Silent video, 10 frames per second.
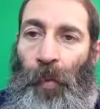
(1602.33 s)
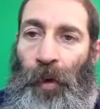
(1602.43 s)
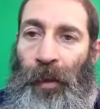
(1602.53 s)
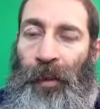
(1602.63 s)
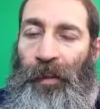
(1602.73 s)

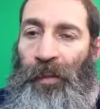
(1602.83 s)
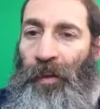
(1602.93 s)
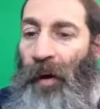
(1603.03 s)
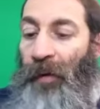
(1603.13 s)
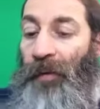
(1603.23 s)
willing and
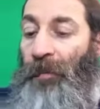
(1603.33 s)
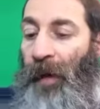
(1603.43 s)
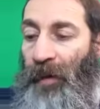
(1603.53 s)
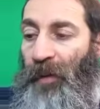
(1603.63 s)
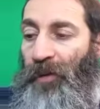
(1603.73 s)
desiring to
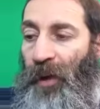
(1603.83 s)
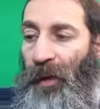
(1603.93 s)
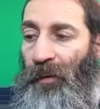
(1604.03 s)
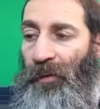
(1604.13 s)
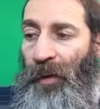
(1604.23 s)
make the
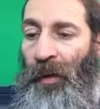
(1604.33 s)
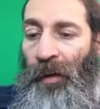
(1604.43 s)
change,